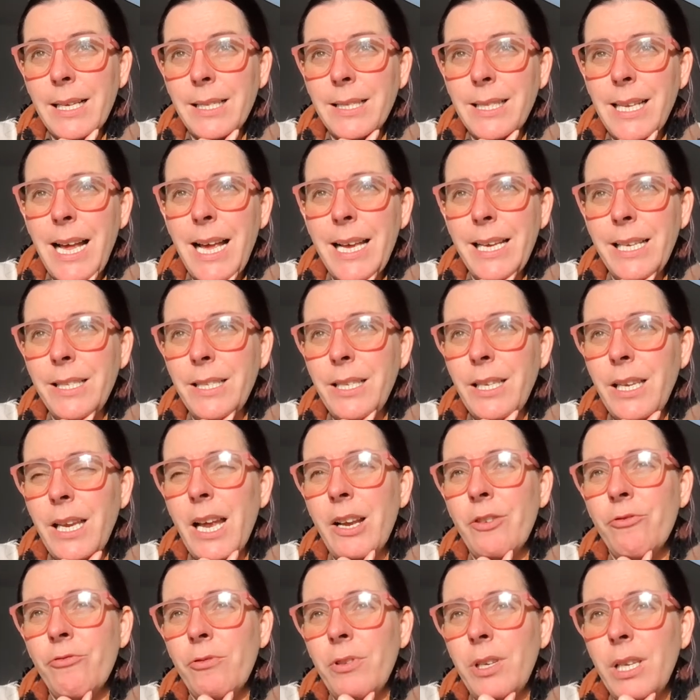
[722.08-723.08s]
anxiety
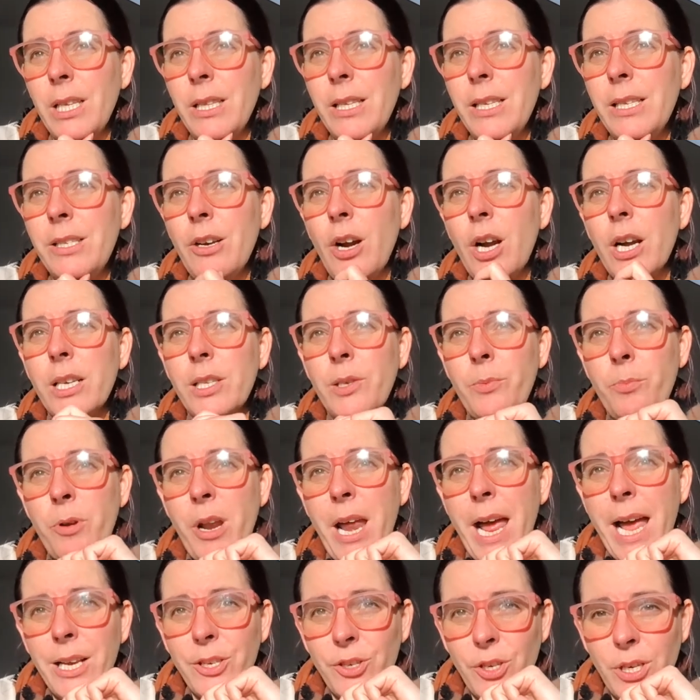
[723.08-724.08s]
and really dark
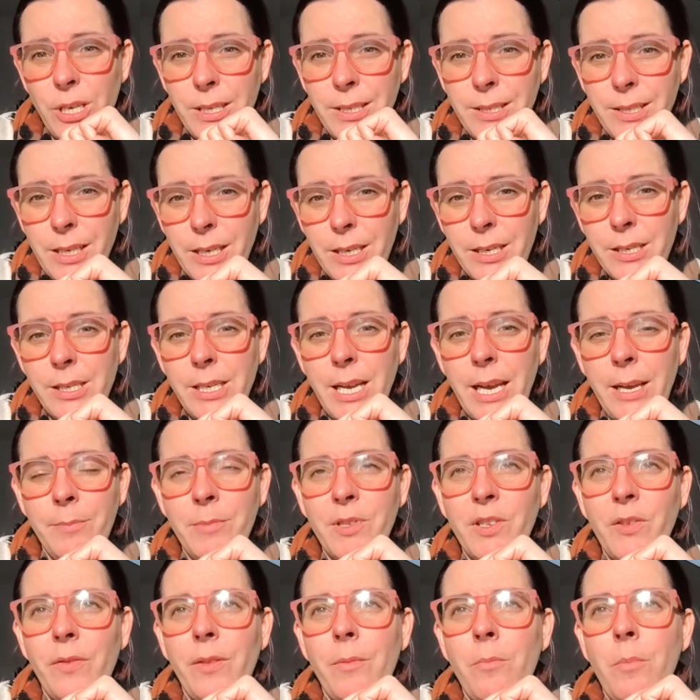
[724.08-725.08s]
depression at certain
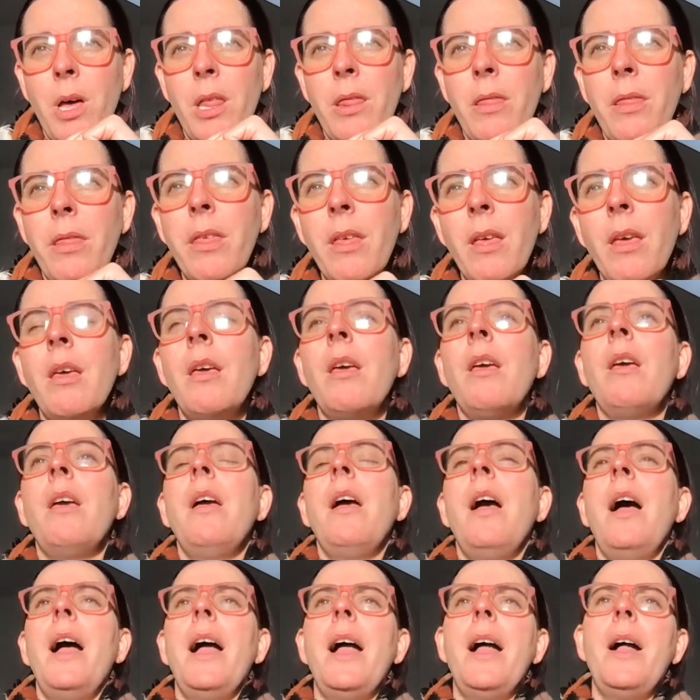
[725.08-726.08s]
times of the month
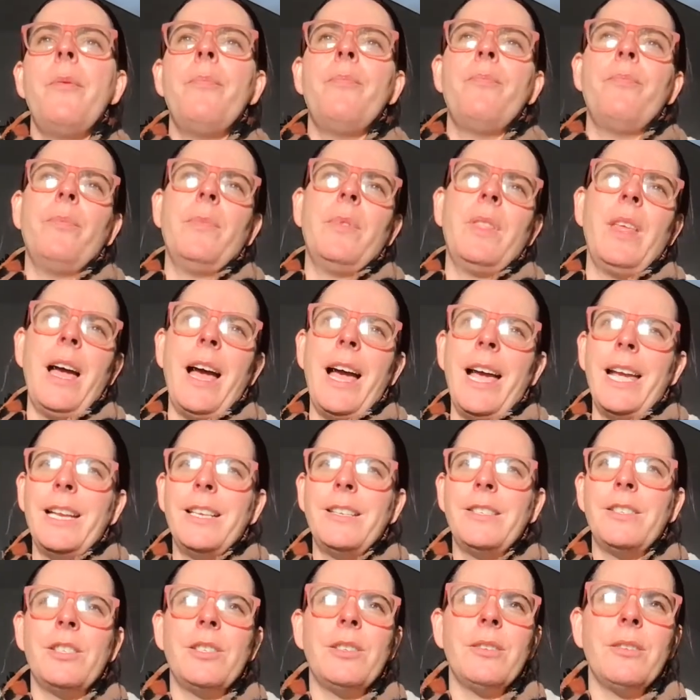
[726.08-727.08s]
um, that
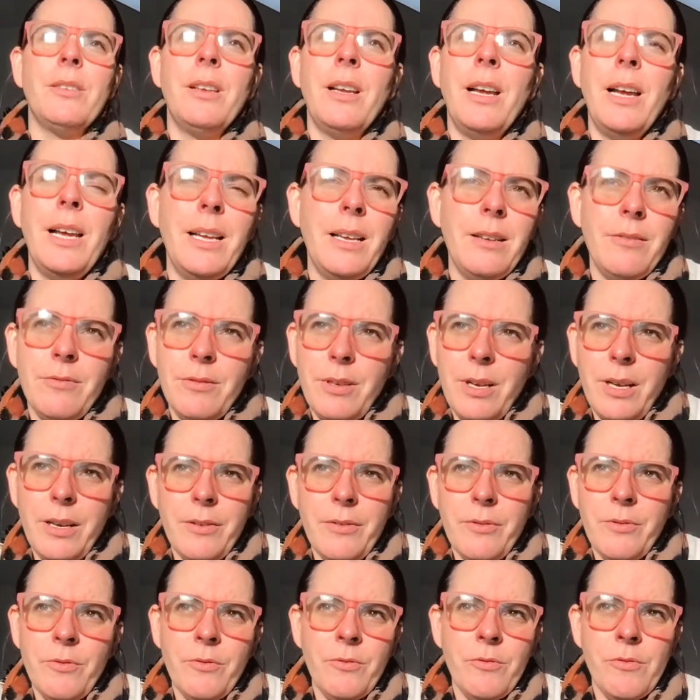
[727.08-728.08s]
I'd uh,
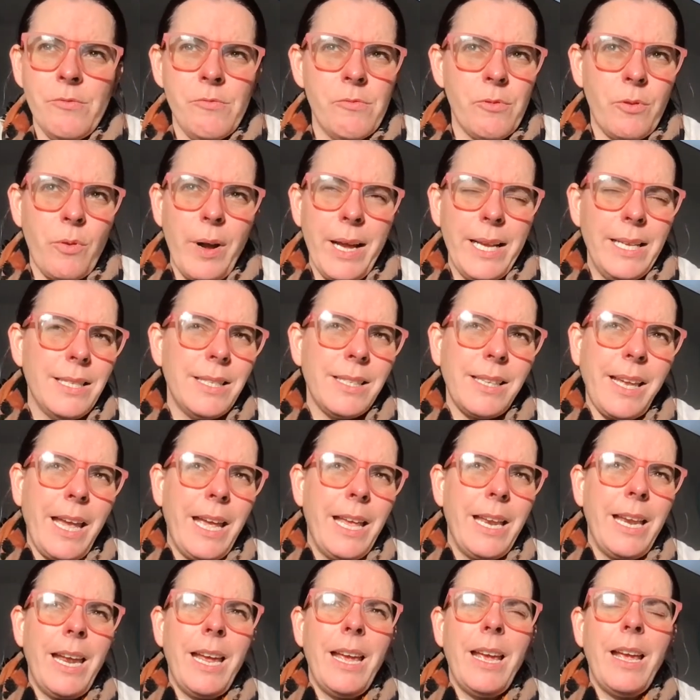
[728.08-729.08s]
quite
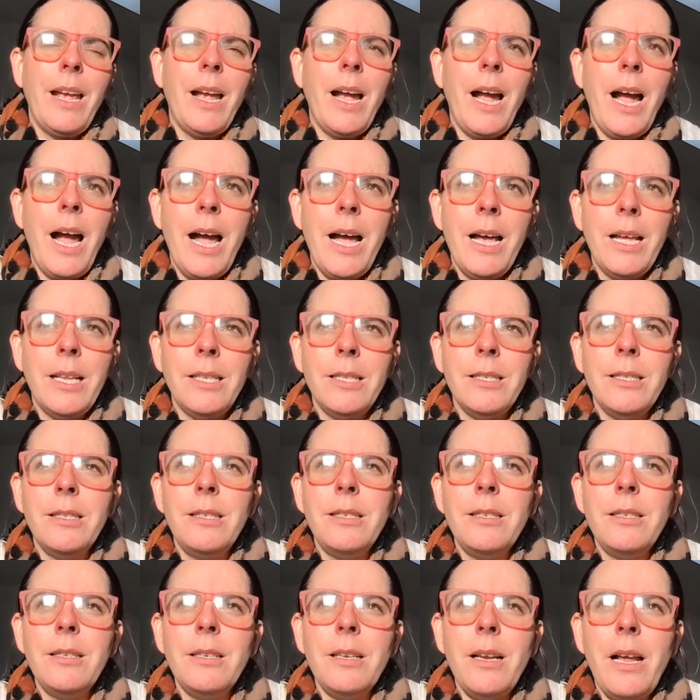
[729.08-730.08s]
scary.
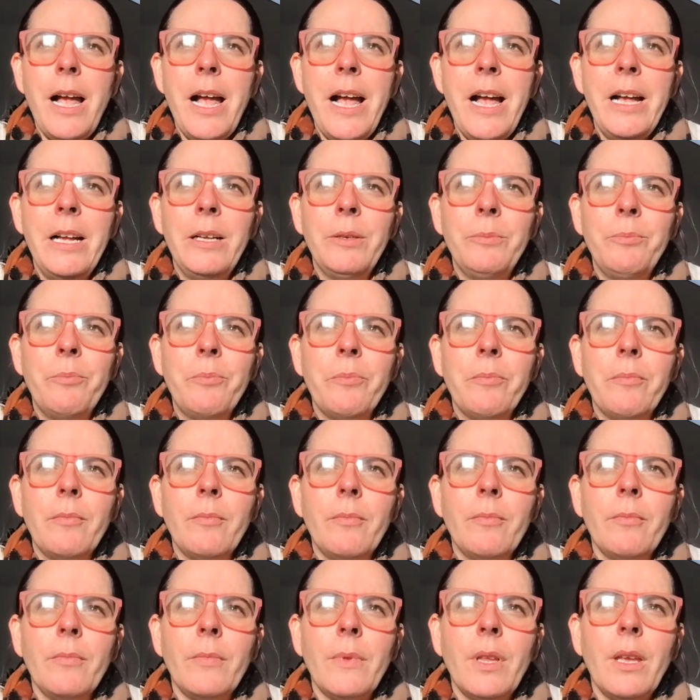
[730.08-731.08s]
And
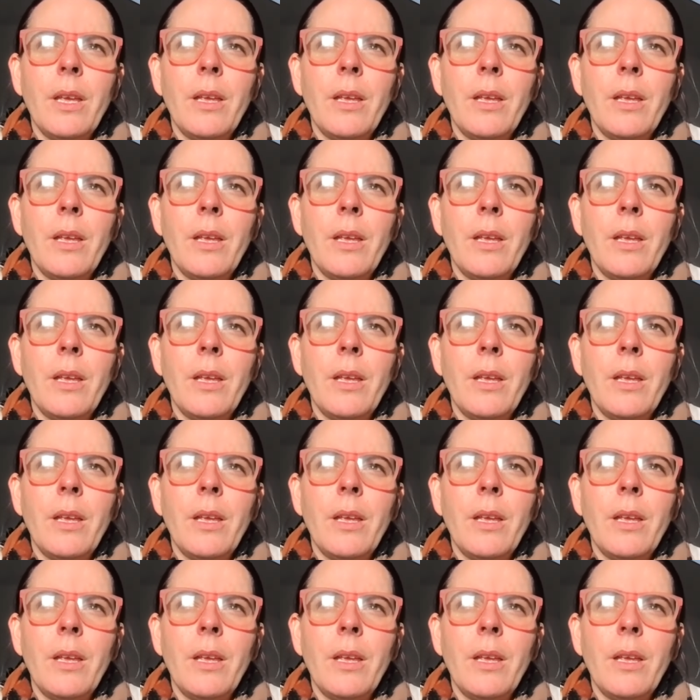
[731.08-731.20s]
um,